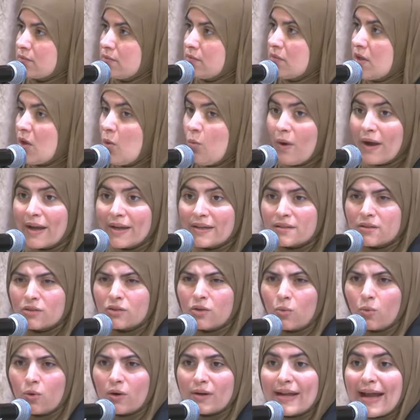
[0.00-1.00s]
Why isn't
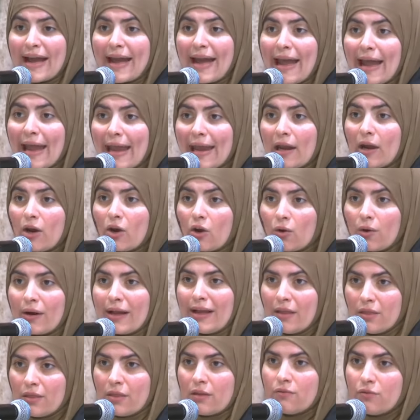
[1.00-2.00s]
the word hair
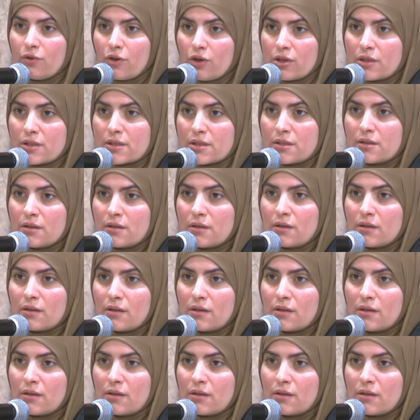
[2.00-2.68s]
in the verse?